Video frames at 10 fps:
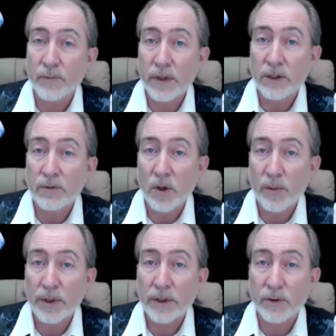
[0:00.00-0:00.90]
of whether you're
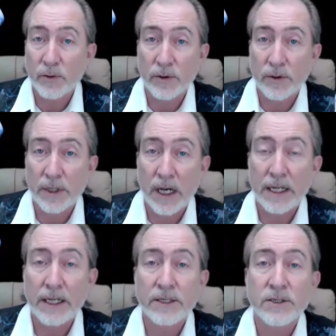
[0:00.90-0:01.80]
open to it or
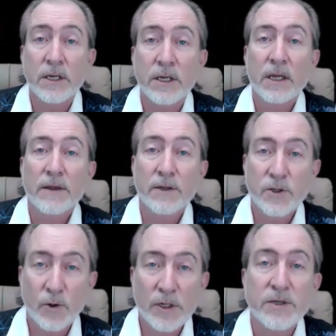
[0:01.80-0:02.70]
not. It's the
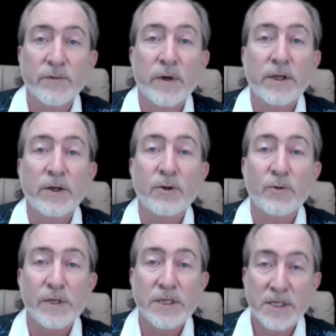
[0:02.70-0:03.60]
choice of whether you
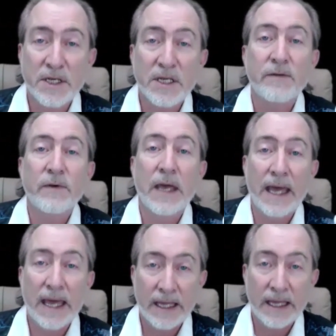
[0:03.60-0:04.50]
receive
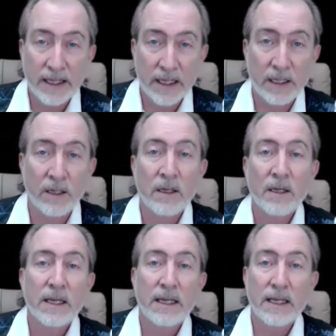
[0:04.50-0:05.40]
and then
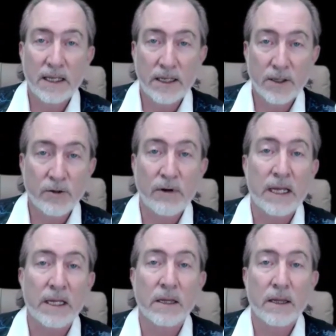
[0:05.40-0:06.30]
integrate